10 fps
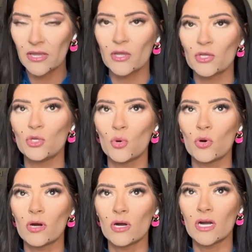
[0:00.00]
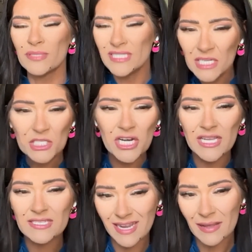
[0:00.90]
your
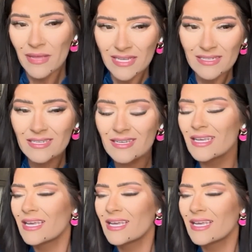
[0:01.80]
positioning statement.